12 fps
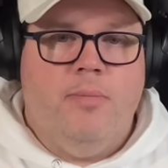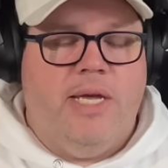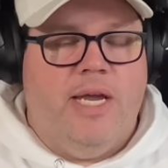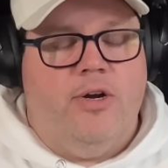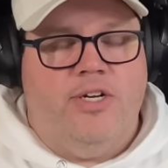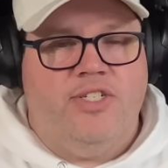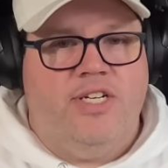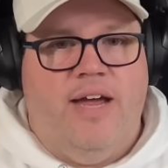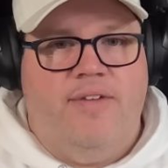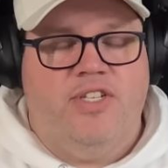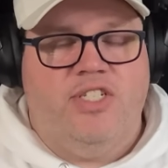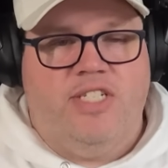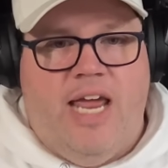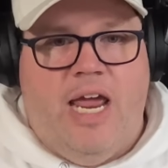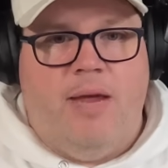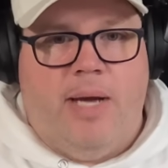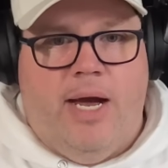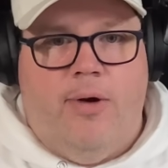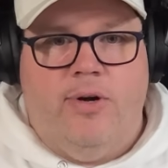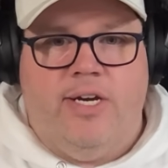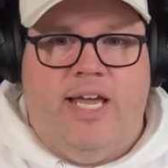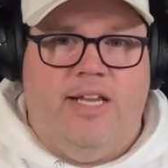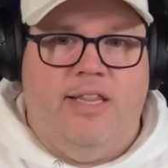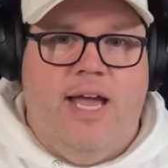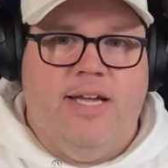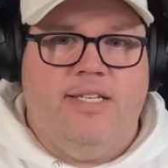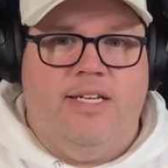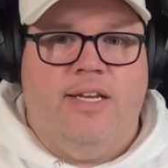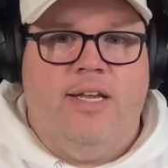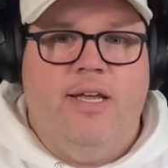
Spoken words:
Pierre doesn't have the staying power to get elected.